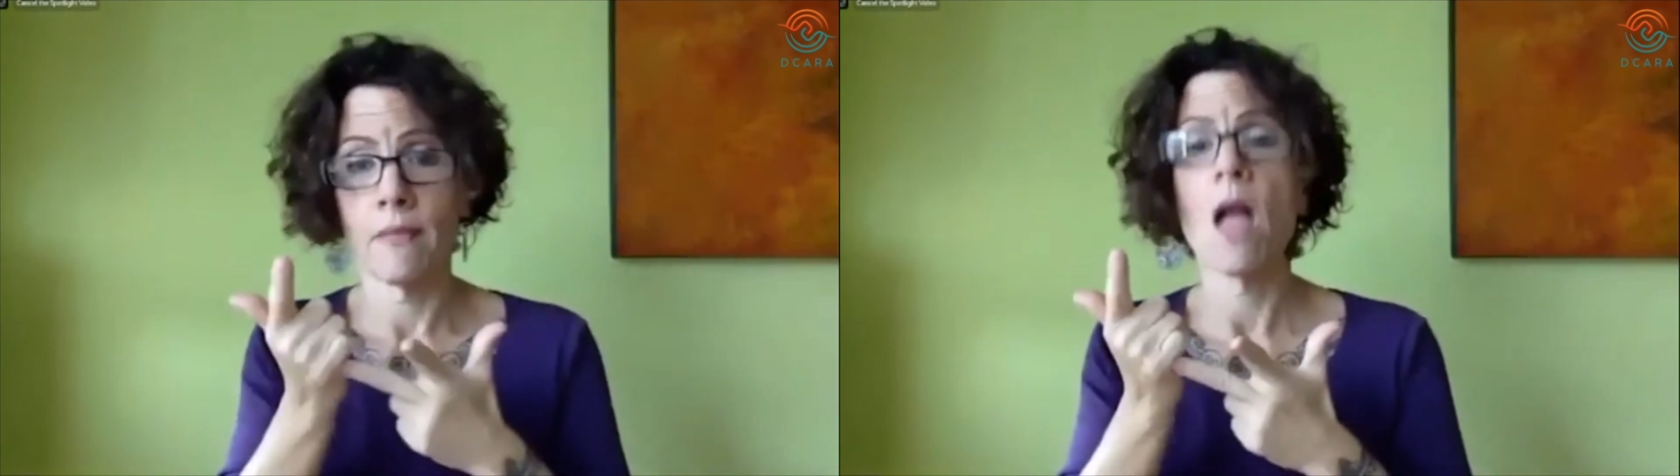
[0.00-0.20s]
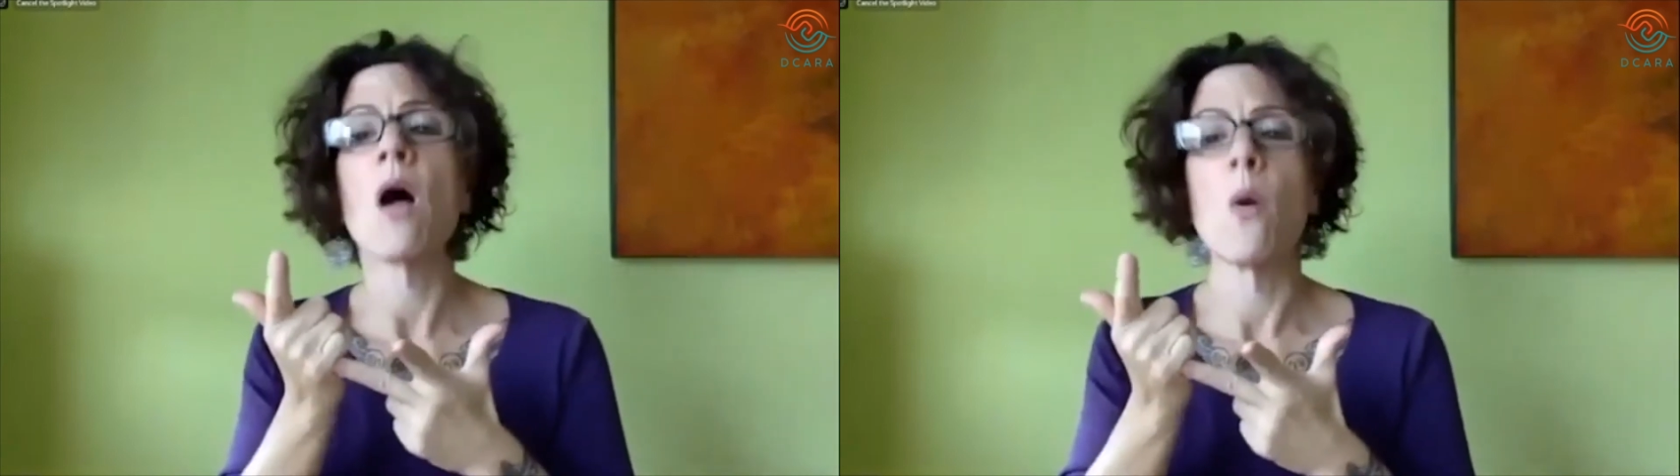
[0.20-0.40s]

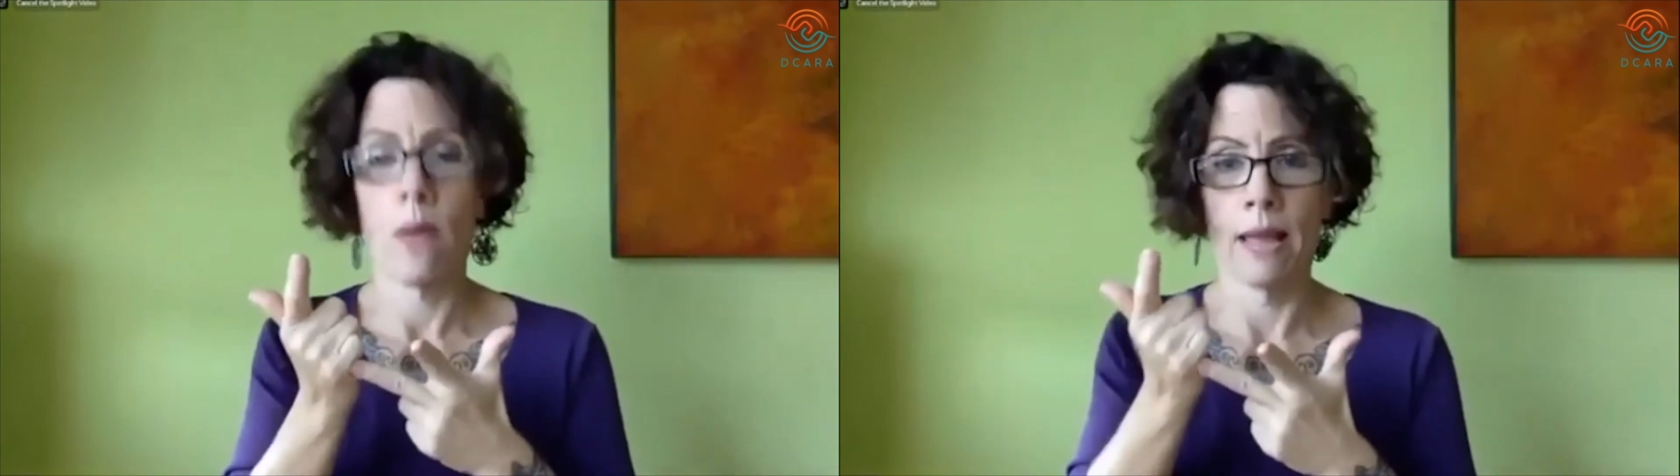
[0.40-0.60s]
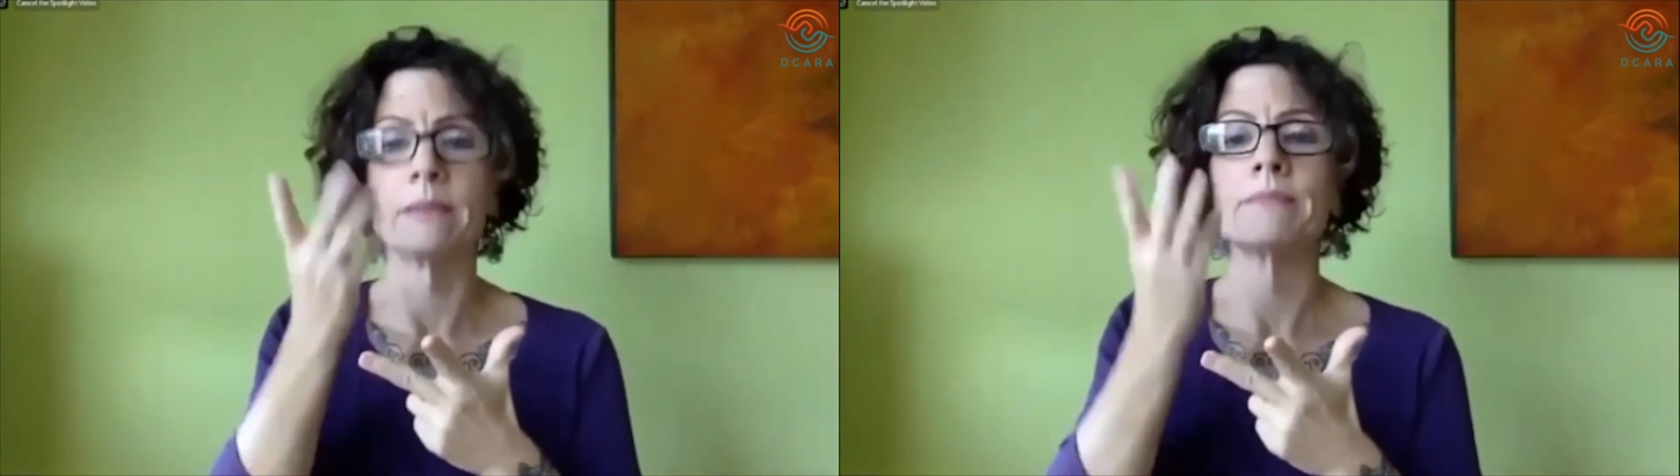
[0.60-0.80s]
it goes
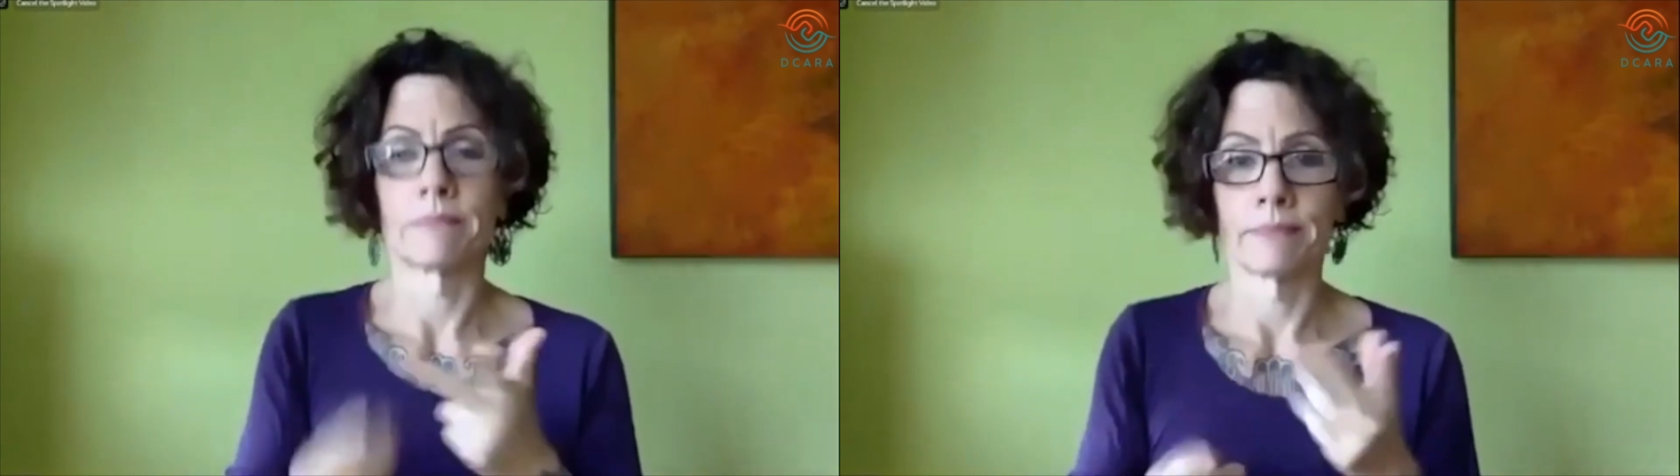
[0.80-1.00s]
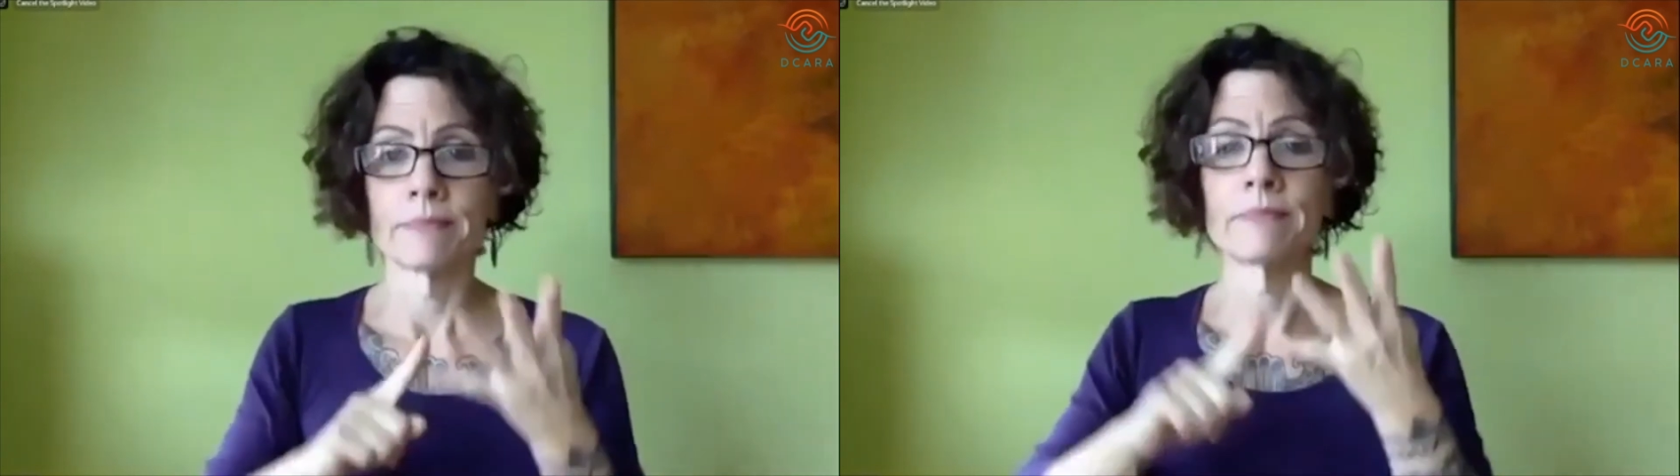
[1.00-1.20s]
to the
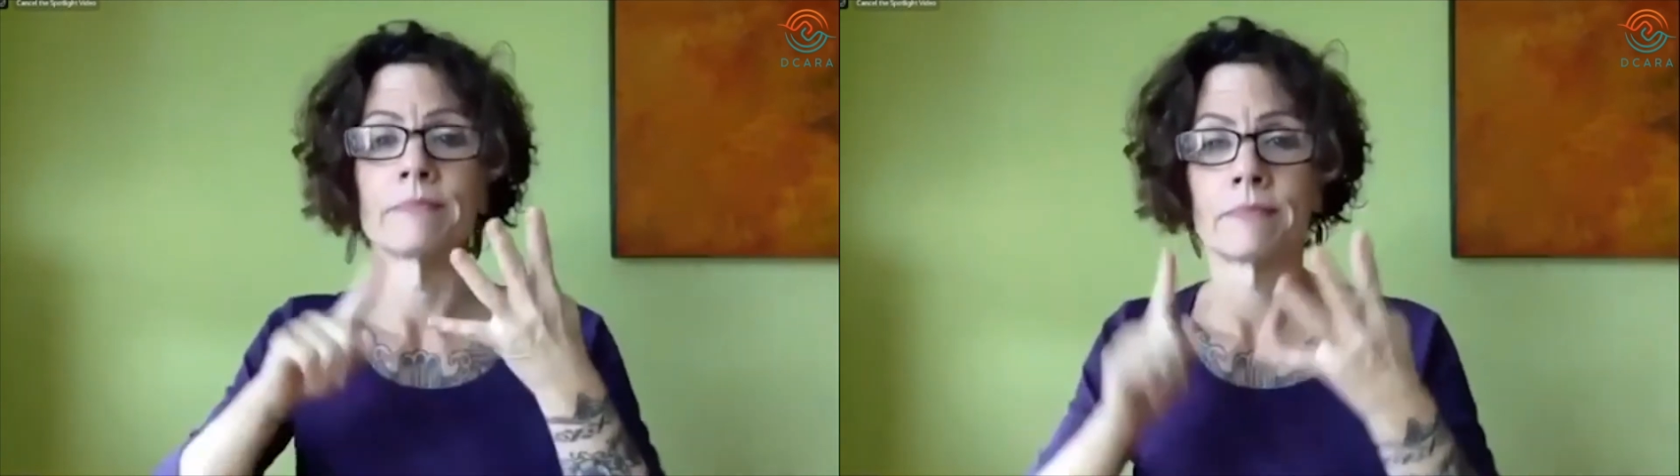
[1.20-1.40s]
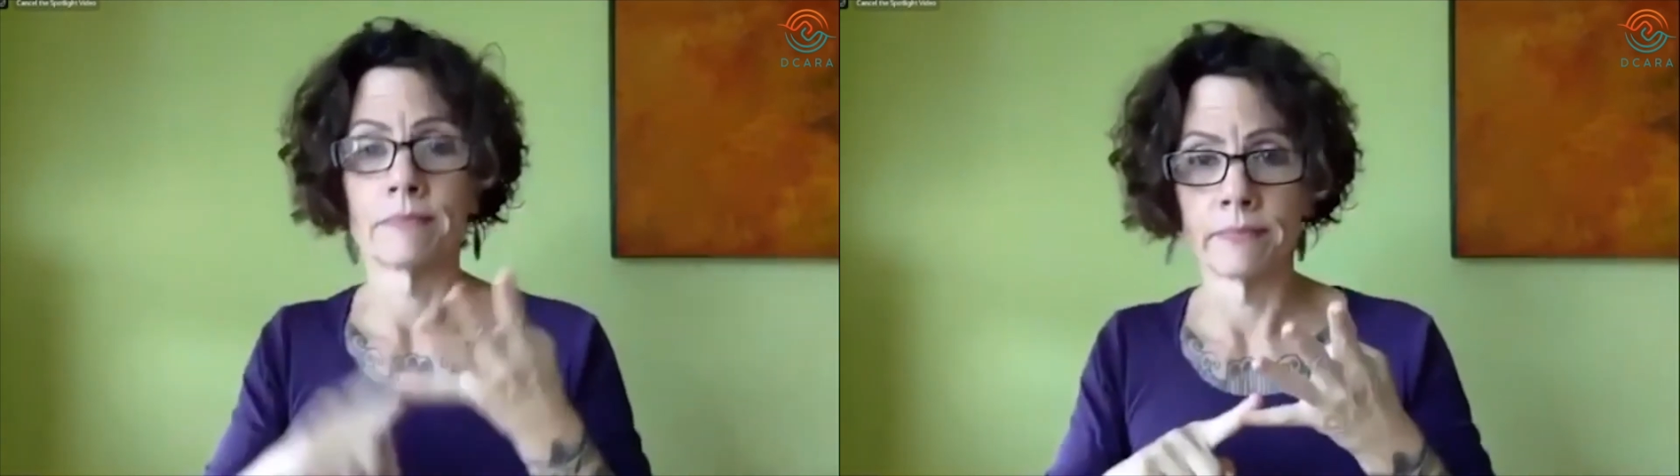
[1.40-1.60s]

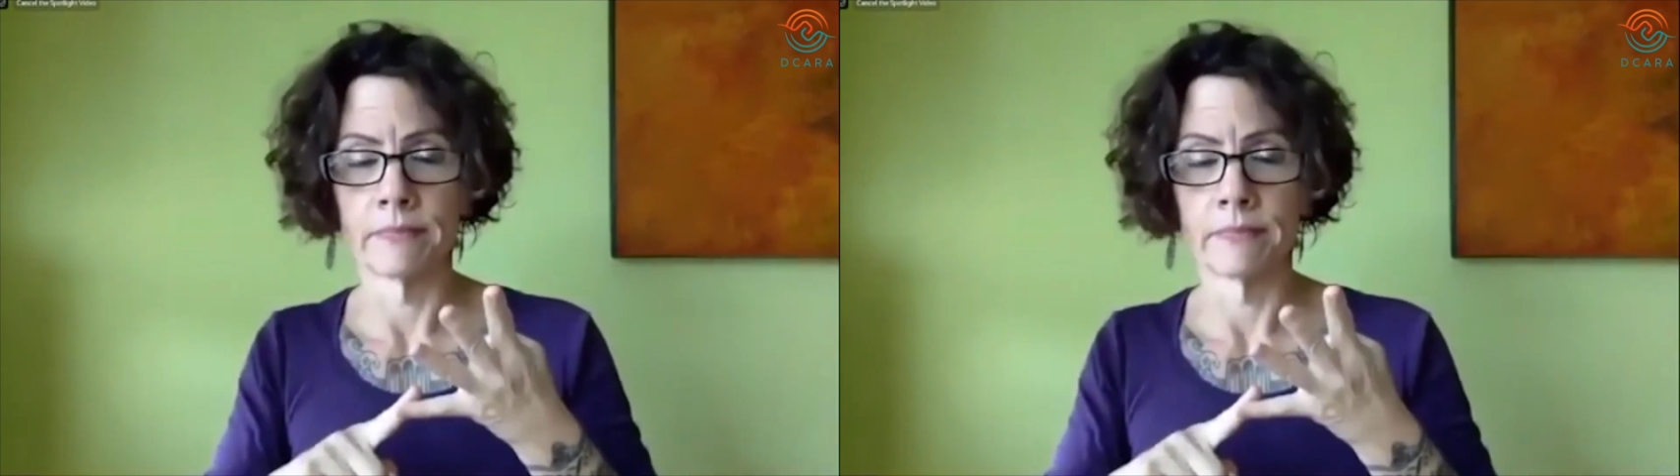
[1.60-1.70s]
second,